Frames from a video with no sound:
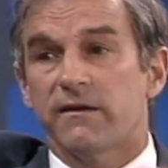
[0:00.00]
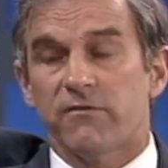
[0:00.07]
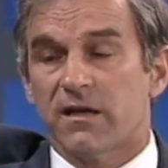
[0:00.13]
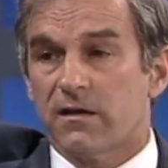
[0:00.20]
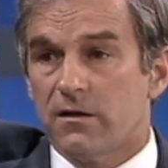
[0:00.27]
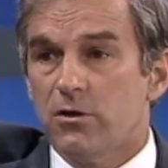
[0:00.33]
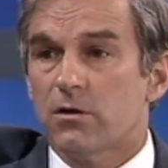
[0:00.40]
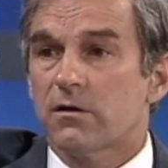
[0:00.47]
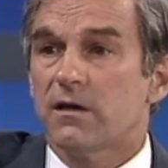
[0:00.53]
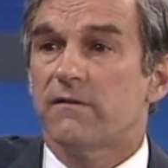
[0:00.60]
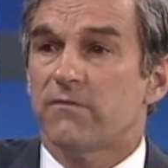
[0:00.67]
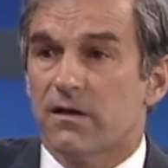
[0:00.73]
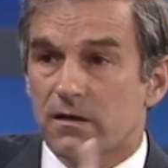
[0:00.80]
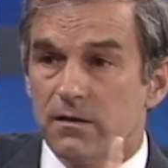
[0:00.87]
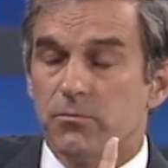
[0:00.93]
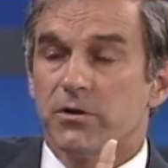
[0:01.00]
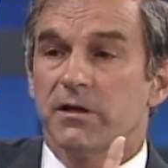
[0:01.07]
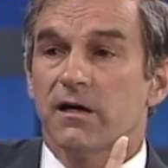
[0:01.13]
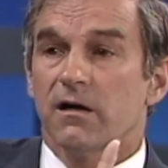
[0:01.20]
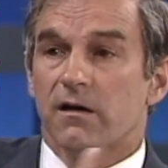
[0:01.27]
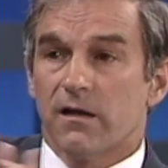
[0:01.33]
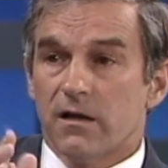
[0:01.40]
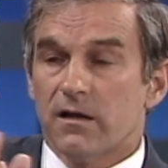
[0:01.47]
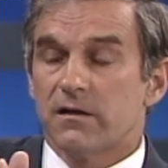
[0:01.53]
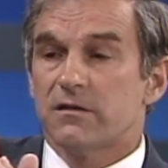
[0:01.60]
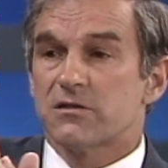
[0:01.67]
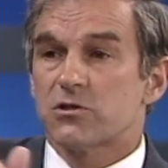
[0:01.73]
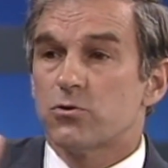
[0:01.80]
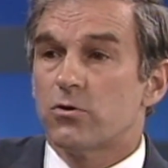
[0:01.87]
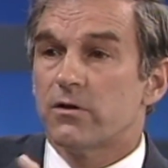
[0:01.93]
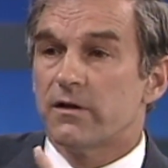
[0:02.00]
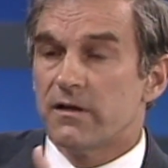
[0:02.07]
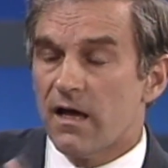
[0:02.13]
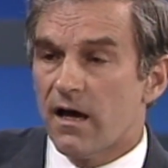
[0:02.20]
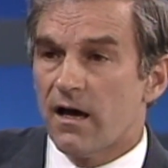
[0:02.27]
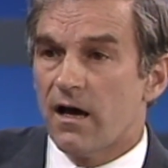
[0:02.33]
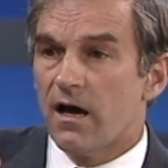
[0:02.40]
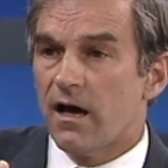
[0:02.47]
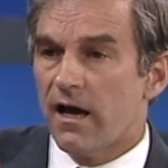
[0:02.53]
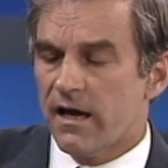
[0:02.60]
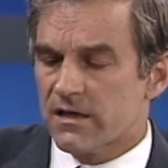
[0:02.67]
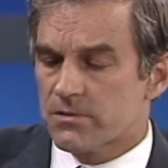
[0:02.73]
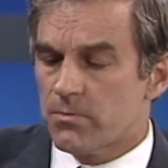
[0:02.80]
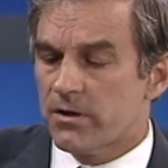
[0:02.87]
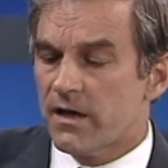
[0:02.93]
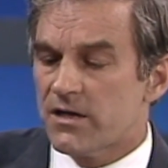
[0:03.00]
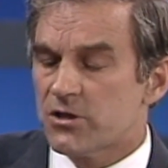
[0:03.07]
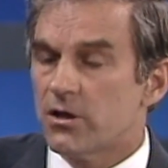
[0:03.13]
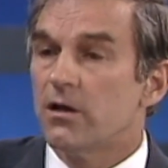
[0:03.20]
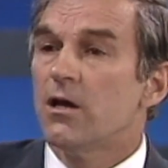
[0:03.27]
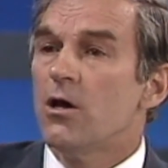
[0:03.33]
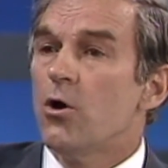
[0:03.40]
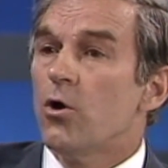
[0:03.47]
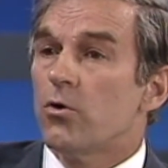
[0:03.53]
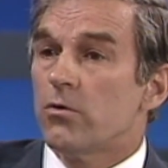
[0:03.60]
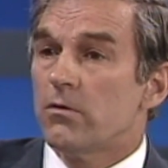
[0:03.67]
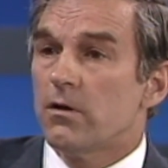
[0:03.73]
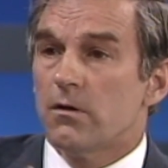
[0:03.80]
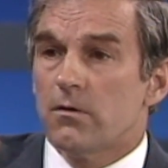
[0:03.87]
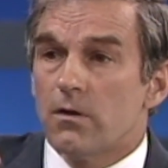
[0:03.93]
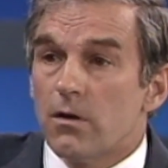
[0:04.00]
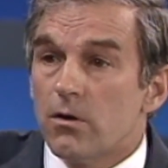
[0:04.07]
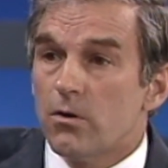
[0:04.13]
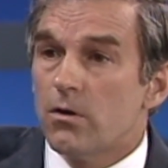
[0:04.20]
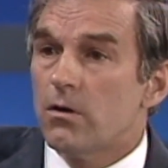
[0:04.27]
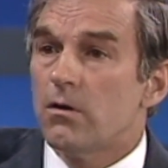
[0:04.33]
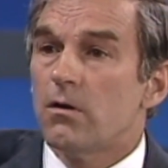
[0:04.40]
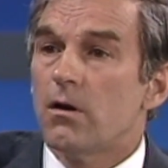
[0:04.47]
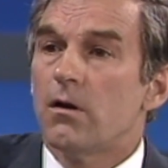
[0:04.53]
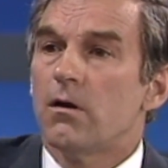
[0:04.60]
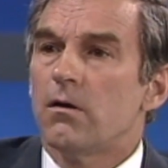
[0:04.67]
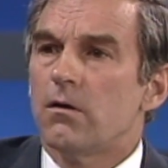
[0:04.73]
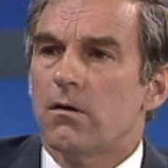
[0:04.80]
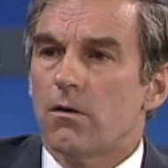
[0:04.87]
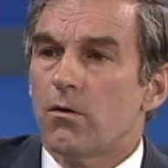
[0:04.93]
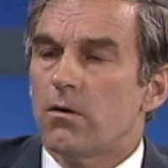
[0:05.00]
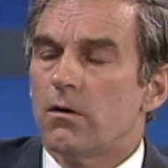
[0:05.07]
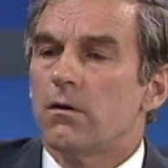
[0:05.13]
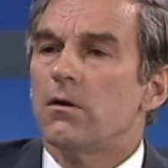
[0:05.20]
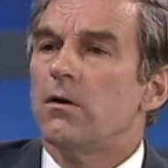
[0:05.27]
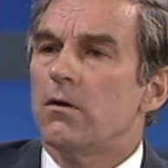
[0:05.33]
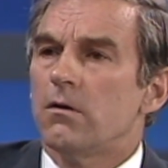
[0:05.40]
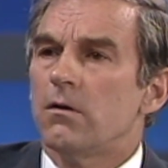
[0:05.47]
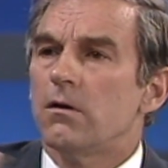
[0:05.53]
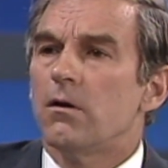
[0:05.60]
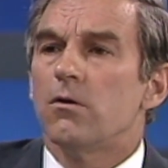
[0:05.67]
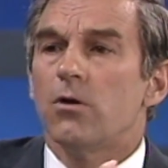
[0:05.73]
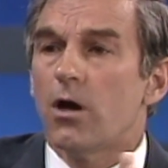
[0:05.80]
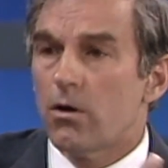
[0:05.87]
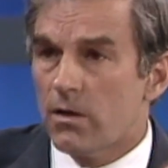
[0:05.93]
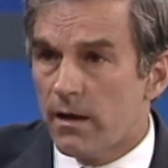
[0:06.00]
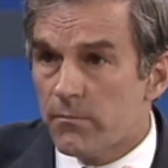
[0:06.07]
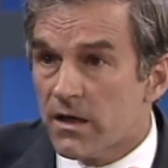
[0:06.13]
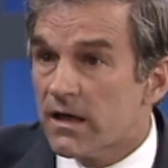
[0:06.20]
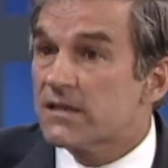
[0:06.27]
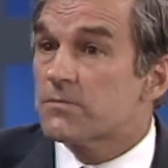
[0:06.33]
giving you're giving libertarian a distorted uh, explanation. If you're not tethered to the facts, that's incredibly